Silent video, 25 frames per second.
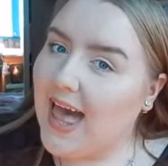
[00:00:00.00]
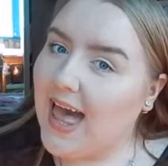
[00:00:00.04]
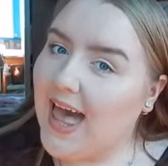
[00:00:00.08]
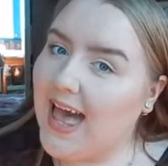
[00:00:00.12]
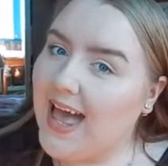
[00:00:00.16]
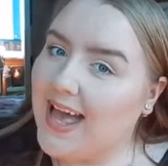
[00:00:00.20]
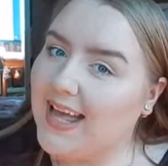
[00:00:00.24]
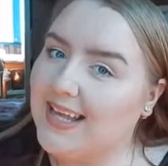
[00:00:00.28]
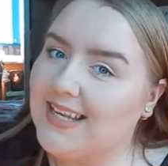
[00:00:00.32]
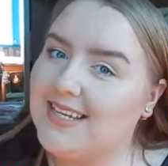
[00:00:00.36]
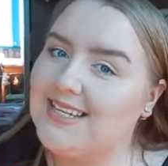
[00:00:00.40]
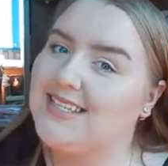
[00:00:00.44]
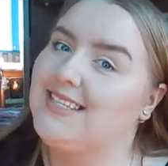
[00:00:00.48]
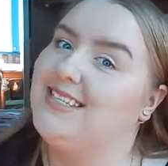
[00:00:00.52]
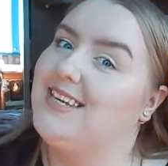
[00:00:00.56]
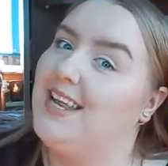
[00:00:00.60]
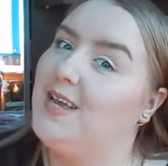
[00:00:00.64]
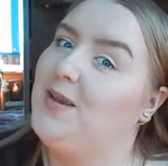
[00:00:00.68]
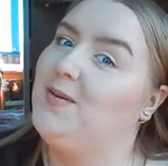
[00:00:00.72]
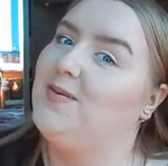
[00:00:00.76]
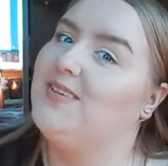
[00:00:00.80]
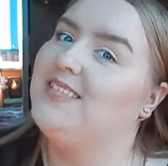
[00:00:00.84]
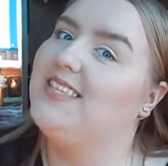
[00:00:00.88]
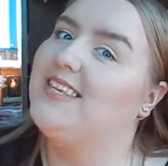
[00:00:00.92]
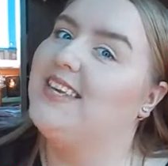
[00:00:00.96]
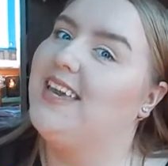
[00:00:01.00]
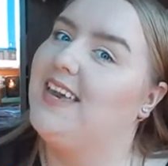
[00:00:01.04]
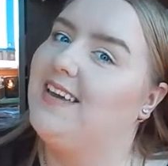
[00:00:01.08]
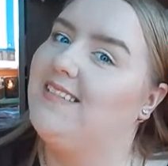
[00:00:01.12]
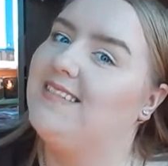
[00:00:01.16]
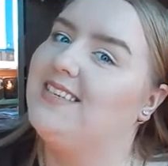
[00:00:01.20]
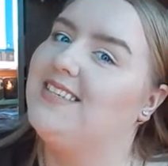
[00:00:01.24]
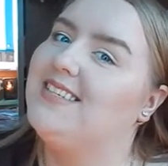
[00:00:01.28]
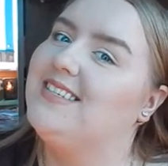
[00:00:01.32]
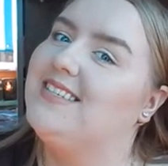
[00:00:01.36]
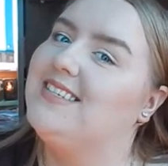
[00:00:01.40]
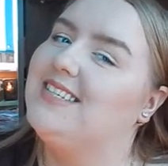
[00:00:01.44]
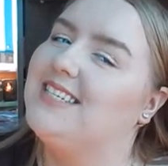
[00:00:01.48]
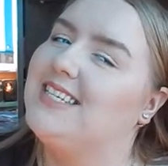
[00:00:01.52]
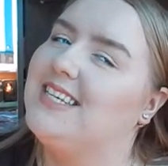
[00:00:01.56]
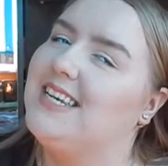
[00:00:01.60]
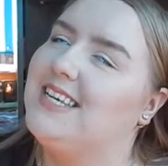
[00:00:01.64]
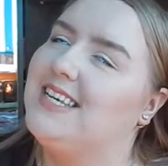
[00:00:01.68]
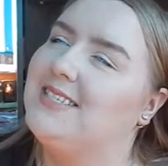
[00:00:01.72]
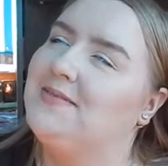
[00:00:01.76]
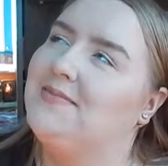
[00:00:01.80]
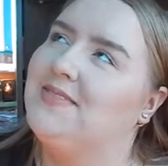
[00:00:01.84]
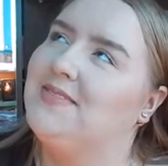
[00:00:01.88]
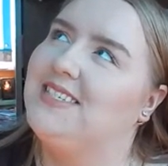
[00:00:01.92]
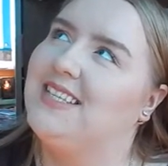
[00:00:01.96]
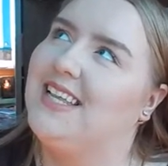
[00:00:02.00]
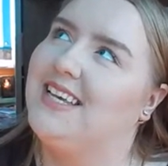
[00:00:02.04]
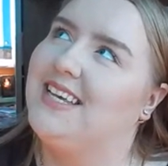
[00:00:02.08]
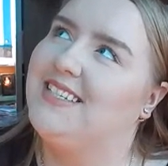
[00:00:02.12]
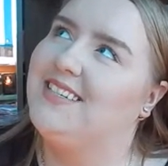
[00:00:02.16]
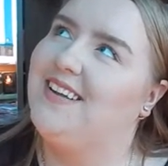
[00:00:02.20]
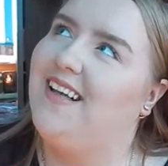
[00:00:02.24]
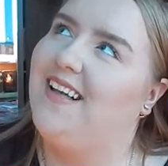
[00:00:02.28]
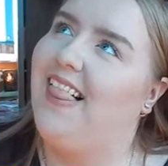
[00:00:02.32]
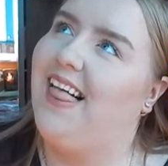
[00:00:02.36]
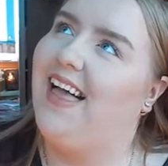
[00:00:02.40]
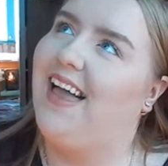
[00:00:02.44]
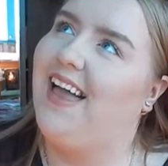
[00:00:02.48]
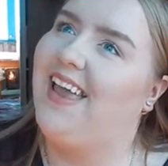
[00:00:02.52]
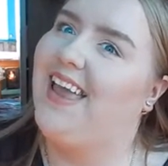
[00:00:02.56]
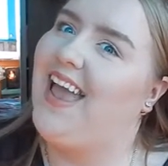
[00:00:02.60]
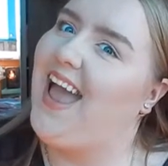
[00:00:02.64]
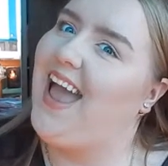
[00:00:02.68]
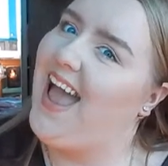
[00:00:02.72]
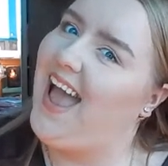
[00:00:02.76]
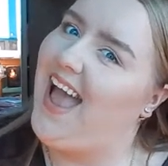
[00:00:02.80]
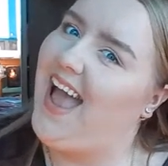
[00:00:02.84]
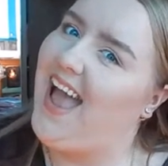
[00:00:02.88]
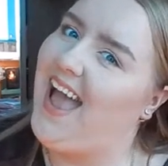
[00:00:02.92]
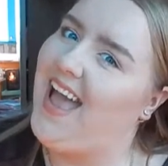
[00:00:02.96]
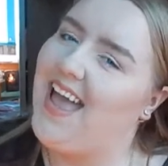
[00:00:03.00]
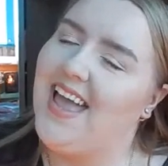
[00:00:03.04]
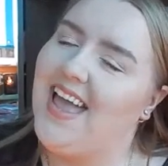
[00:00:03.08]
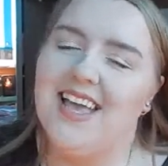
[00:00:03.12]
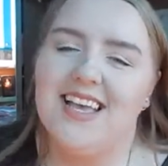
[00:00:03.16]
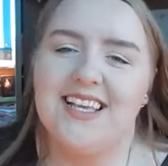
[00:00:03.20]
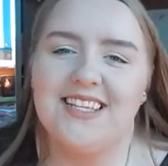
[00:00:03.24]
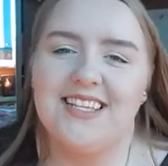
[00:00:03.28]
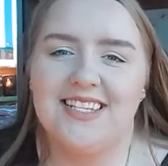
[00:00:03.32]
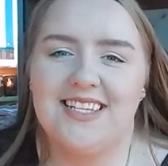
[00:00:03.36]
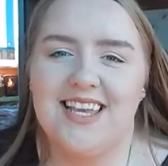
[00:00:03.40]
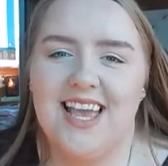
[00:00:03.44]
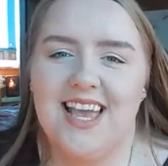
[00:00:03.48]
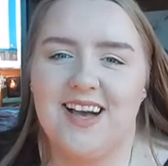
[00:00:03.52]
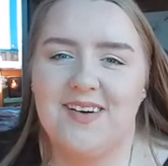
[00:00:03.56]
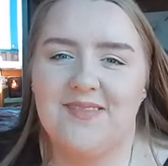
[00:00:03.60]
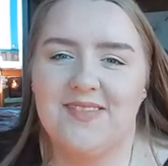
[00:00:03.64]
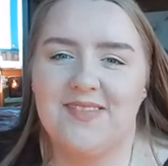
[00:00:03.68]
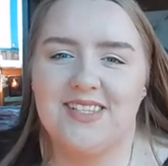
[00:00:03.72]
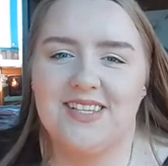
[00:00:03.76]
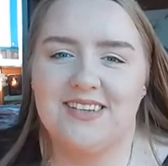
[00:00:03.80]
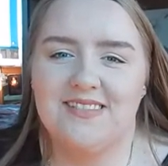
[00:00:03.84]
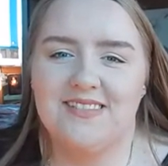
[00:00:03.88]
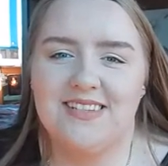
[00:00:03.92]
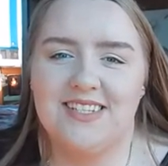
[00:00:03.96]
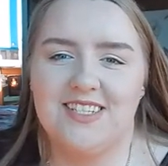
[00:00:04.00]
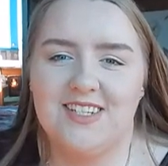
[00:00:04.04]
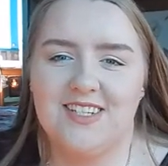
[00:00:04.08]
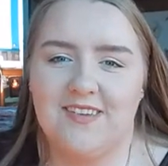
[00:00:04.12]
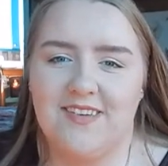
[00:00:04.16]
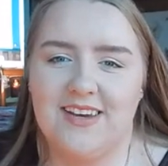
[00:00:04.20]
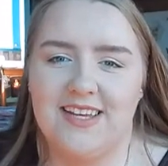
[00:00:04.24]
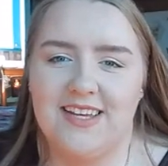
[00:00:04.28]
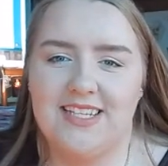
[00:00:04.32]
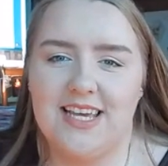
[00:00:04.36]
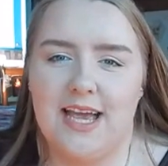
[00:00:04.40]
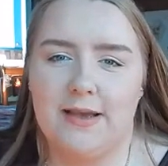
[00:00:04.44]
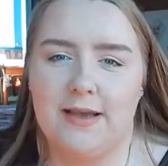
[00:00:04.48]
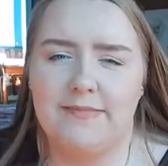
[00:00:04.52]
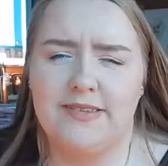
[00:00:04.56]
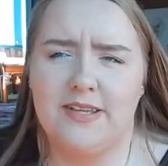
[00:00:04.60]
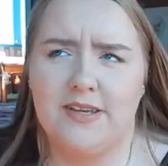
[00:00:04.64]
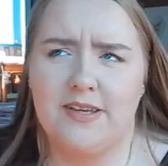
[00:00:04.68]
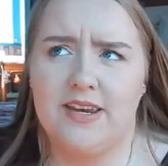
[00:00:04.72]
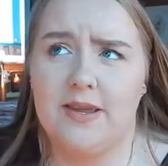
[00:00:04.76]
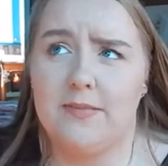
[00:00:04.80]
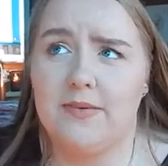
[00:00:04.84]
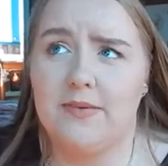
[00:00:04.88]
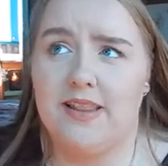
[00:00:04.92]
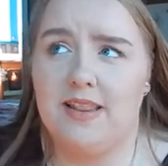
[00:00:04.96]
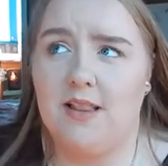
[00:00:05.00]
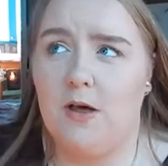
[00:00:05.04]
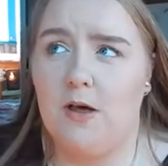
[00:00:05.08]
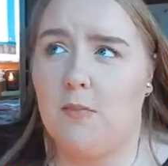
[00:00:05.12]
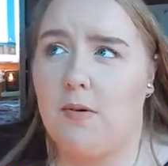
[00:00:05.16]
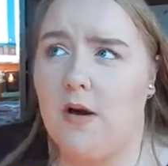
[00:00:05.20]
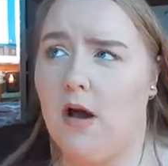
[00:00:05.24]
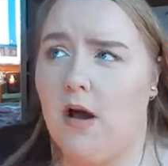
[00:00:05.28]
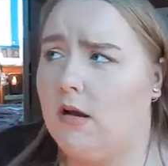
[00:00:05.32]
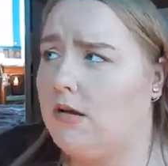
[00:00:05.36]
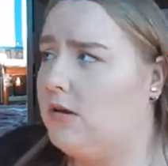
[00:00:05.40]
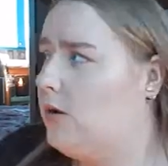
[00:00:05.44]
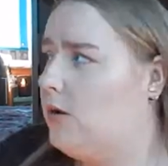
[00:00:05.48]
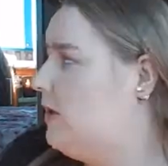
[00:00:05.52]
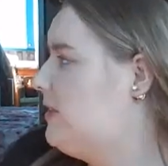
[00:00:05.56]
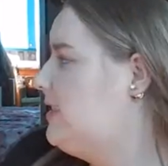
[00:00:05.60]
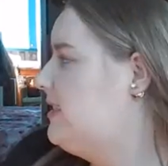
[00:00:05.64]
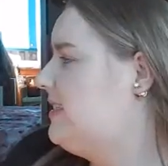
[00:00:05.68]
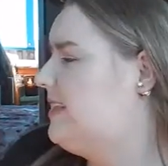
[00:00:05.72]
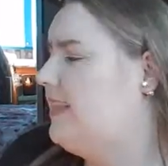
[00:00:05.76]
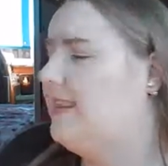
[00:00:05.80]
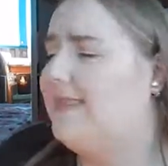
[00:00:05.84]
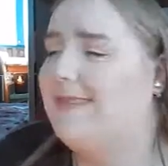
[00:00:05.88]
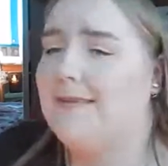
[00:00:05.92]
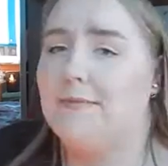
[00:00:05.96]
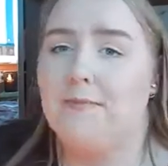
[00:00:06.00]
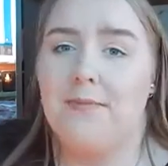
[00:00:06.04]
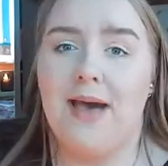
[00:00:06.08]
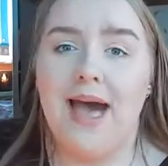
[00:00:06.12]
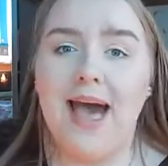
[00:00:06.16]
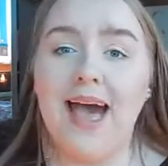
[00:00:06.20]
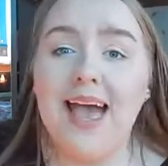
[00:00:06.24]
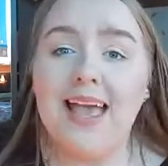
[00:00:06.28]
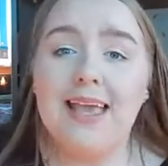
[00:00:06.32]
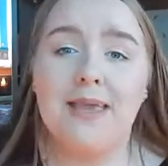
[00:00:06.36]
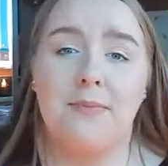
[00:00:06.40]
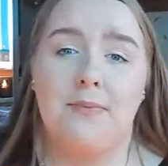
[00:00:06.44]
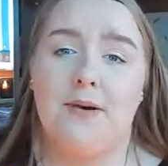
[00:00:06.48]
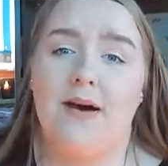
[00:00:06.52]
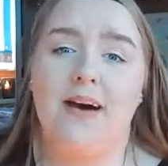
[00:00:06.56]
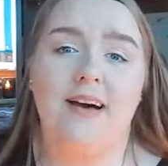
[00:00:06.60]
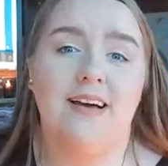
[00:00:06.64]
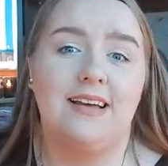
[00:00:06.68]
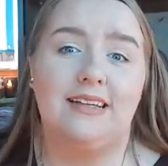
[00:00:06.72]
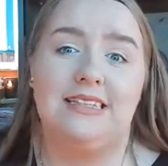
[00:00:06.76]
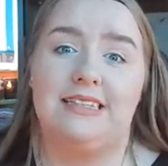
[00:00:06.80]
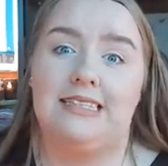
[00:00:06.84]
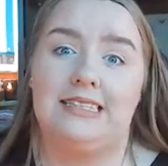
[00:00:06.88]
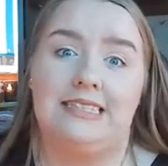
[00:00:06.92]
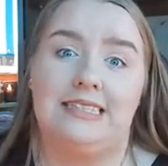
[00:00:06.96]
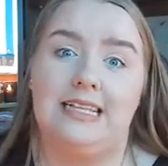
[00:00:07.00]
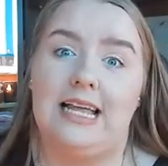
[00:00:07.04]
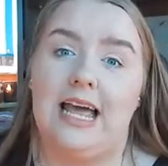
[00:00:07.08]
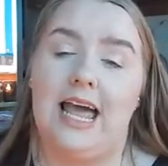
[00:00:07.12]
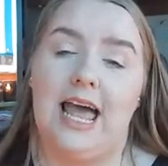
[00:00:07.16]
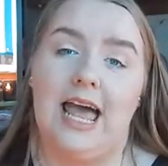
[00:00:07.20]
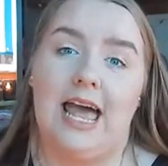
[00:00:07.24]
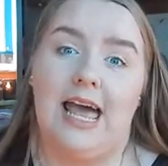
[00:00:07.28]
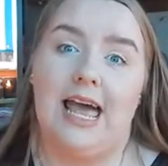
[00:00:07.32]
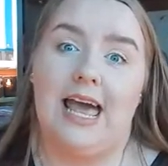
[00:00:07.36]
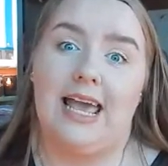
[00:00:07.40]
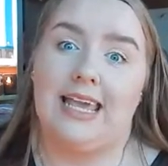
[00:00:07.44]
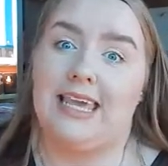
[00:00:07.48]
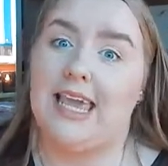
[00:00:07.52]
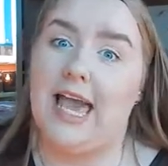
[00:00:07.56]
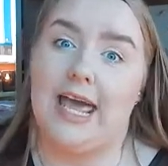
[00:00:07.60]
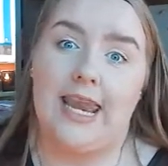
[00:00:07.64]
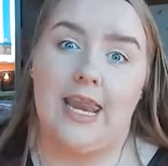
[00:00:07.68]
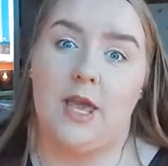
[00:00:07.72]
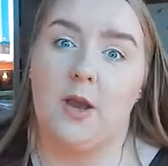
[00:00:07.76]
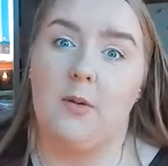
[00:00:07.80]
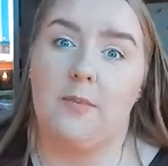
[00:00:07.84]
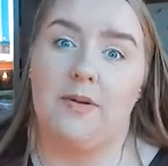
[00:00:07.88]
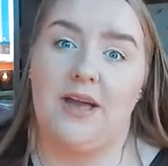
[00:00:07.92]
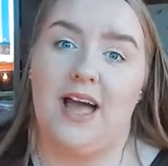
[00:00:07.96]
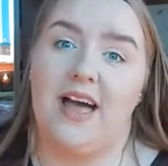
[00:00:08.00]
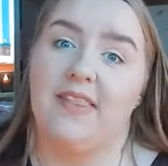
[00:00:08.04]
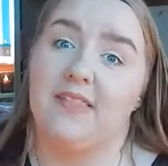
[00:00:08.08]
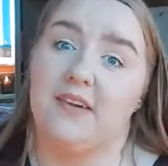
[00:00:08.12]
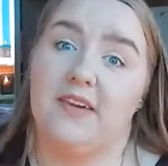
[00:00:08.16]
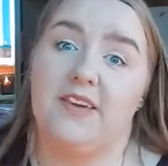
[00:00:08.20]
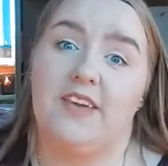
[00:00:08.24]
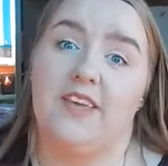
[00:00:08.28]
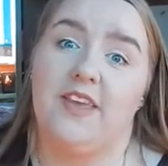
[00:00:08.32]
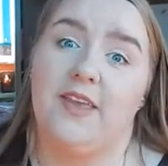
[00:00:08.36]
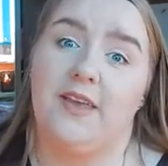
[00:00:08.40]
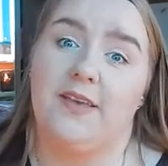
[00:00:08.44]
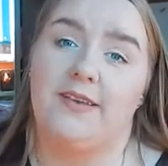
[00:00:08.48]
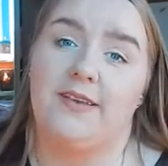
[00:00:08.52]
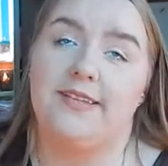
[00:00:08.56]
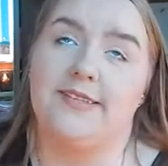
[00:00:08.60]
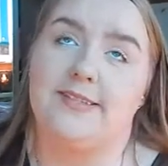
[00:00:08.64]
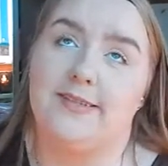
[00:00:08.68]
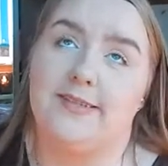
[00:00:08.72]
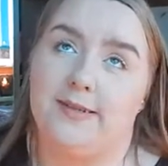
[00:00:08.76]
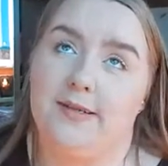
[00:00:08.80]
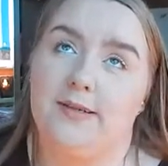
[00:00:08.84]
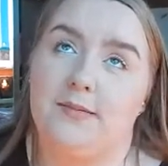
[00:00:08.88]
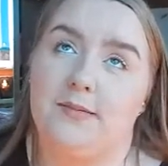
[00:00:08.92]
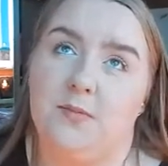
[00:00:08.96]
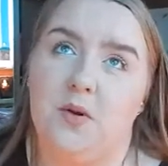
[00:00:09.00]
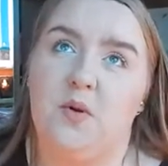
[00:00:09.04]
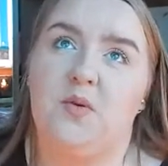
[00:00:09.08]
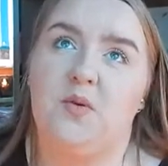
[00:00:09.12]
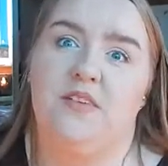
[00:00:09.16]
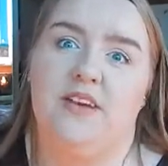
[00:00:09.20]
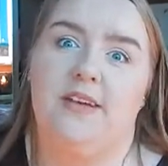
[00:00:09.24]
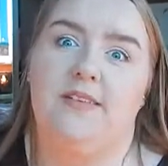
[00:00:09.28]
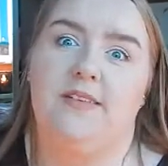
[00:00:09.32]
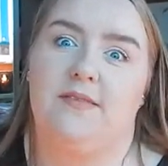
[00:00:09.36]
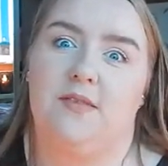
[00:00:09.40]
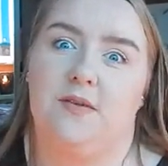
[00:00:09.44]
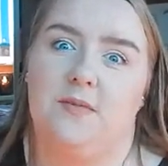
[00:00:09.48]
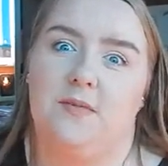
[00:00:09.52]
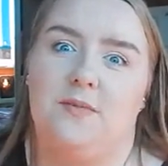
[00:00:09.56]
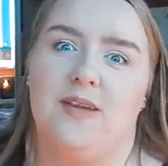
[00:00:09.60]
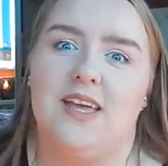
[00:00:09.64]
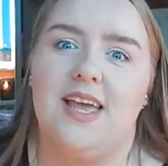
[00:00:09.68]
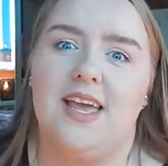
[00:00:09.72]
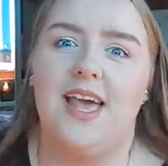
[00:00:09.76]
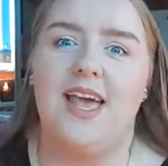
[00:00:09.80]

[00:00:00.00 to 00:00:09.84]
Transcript: And now there's the countdown to Christmas, let's not lie. So yeah, I hope you all enjoyed. I'm sorry about the little pug noises in the back, but I can't help it, I'm a cute, so we'll forgive them.